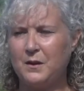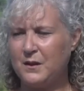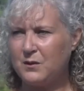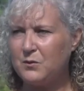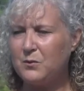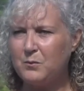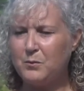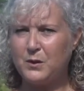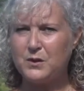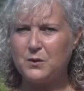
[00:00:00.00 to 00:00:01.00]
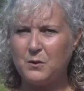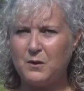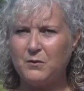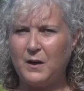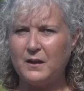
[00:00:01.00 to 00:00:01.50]
this
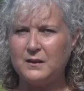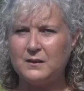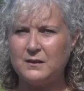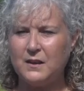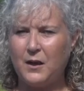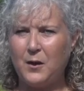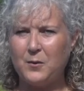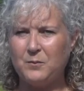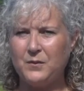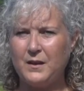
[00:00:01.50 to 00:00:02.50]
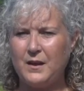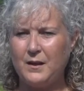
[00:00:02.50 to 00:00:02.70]
bursary fund um,